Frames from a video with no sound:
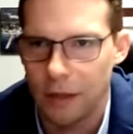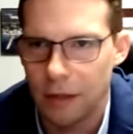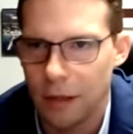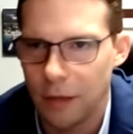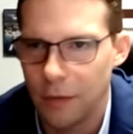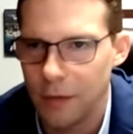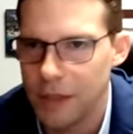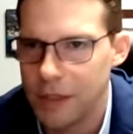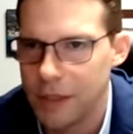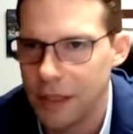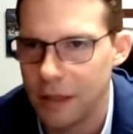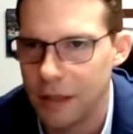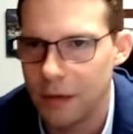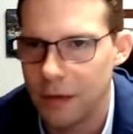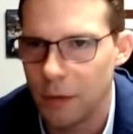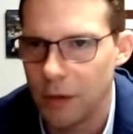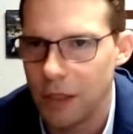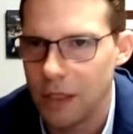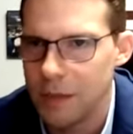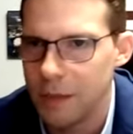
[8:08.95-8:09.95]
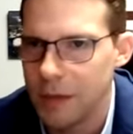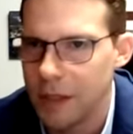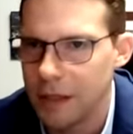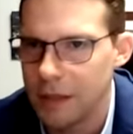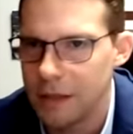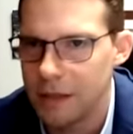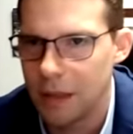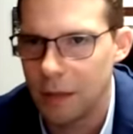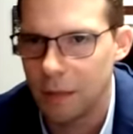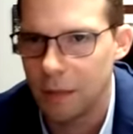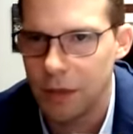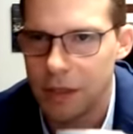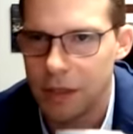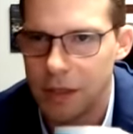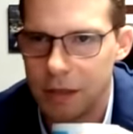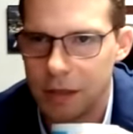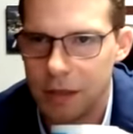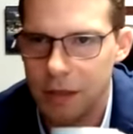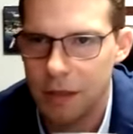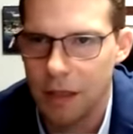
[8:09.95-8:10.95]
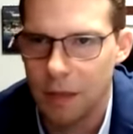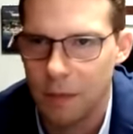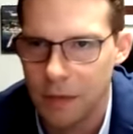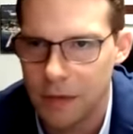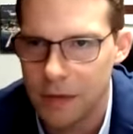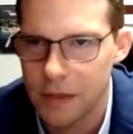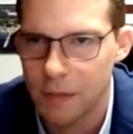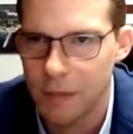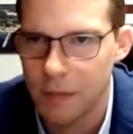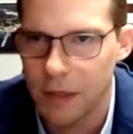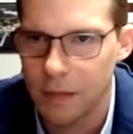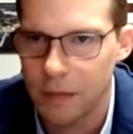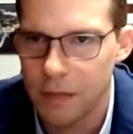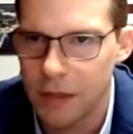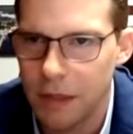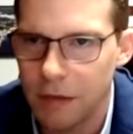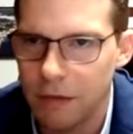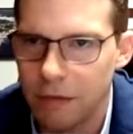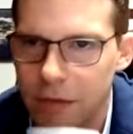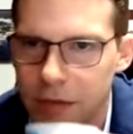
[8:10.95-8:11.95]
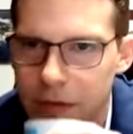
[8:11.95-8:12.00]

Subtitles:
Always say it twice because numbers sometimes get.